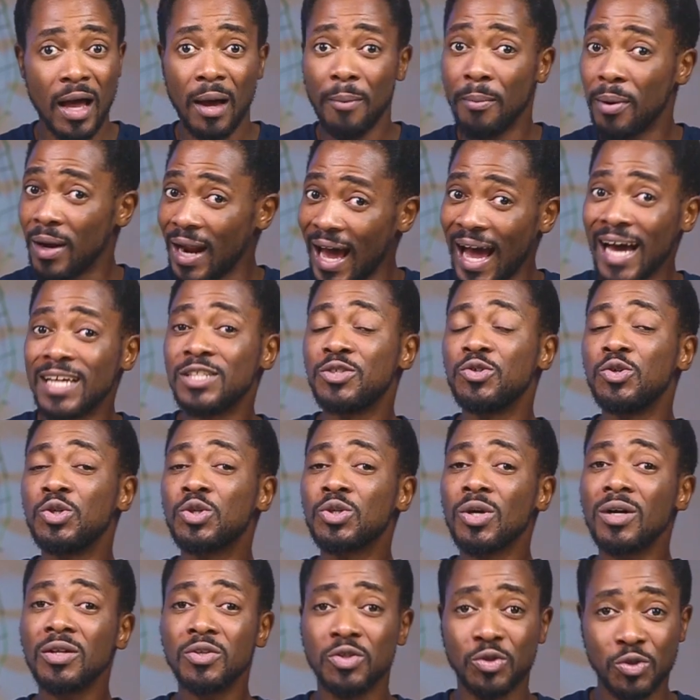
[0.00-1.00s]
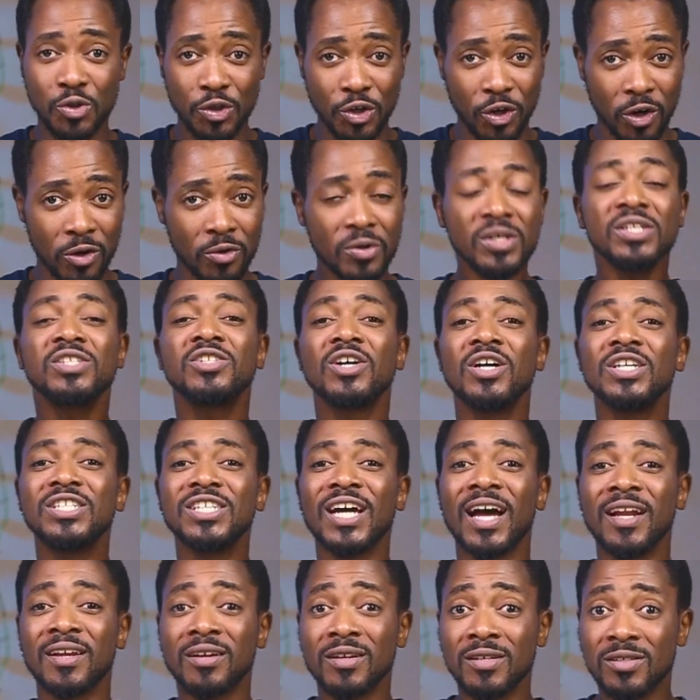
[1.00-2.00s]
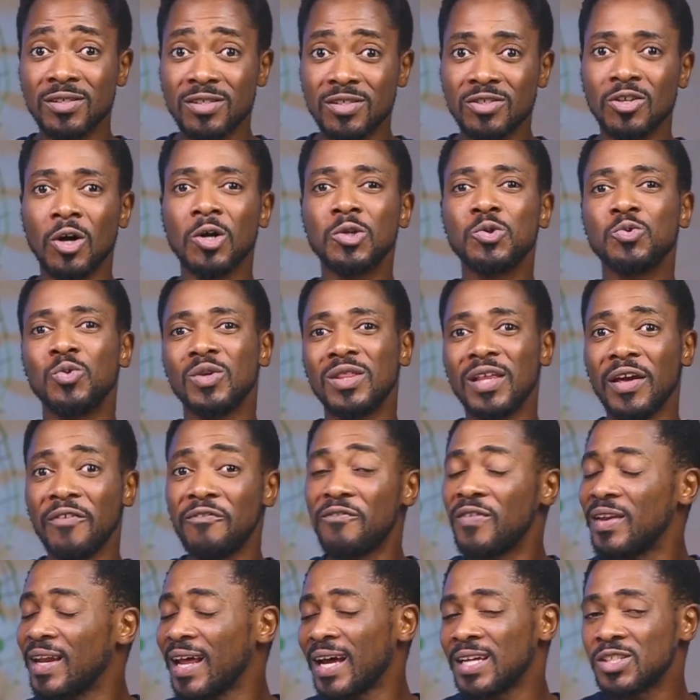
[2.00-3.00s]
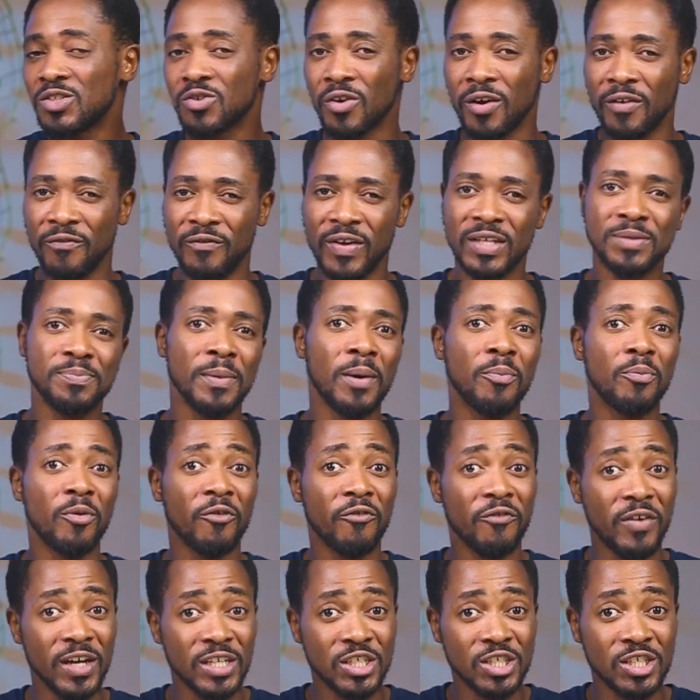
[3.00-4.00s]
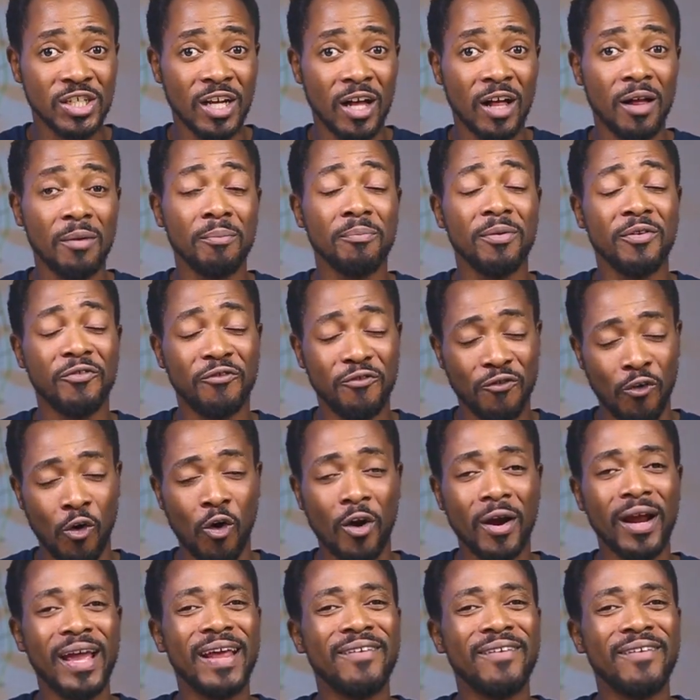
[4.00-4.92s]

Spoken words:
But as usual, do your research and consult with a finance or investment professional before